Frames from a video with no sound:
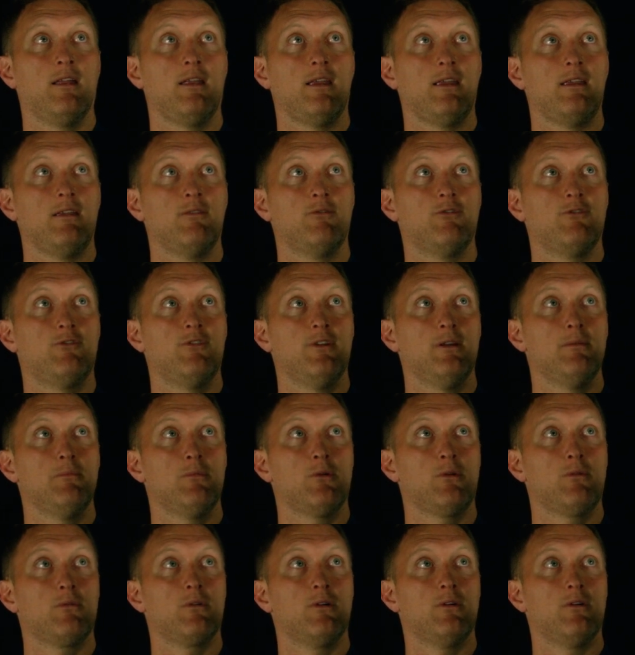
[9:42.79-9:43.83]

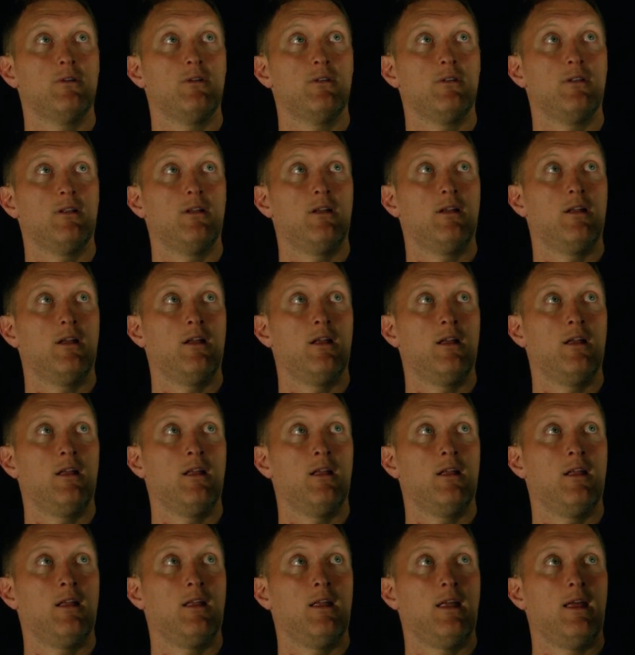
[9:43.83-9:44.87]
Ephemeral,
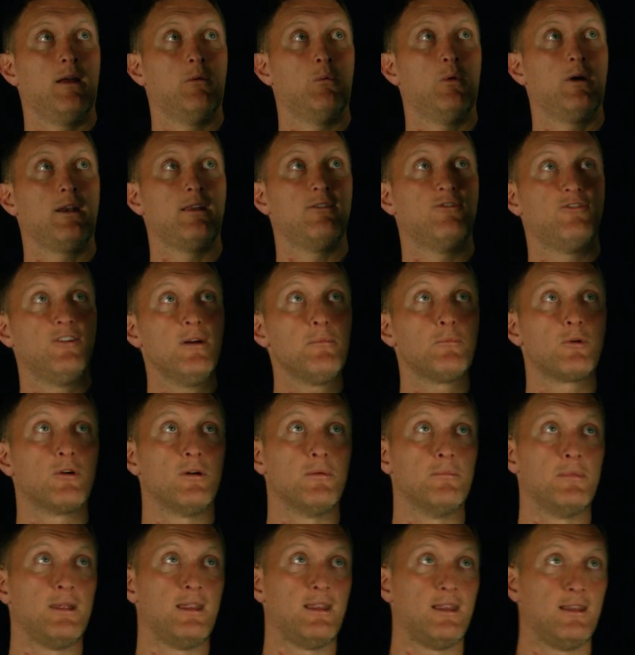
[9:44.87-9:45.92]
and what ephemeral
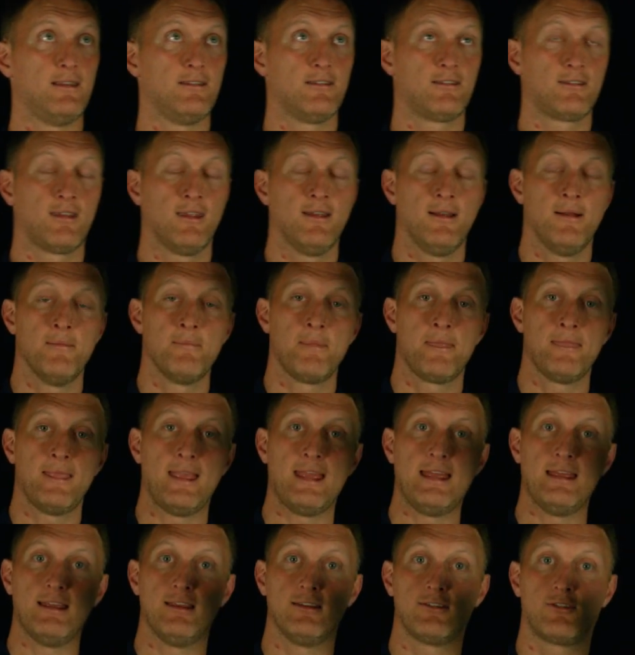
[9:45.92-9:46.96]
means
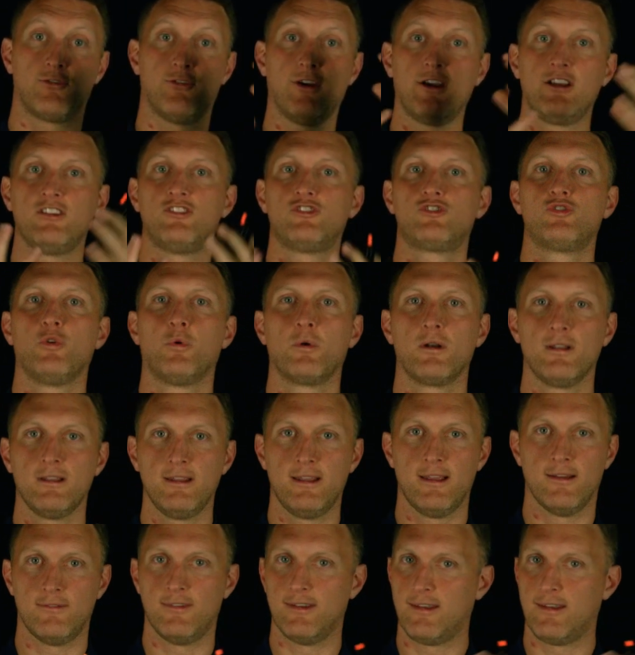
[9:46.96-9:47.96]
is very short lived.